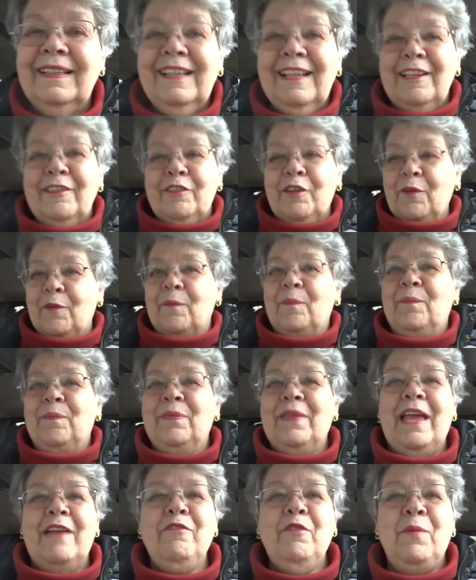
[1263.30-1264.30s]
So,
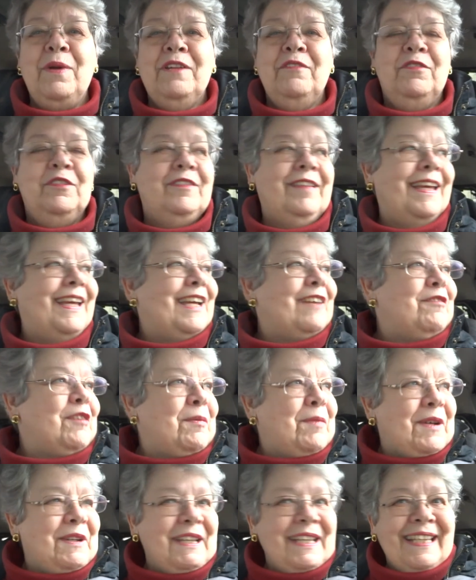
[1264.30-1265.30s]
have a wonderful day,
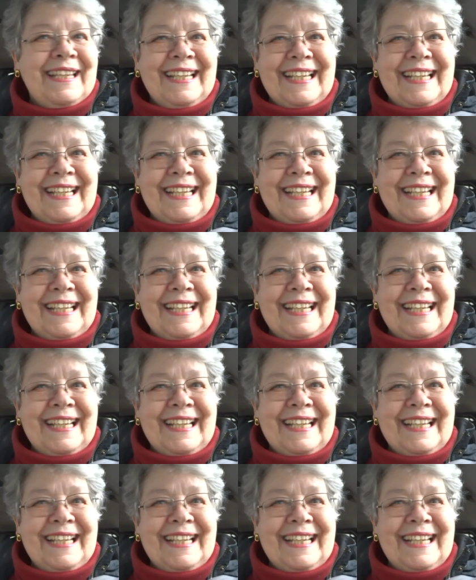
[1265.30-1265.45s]
everybody.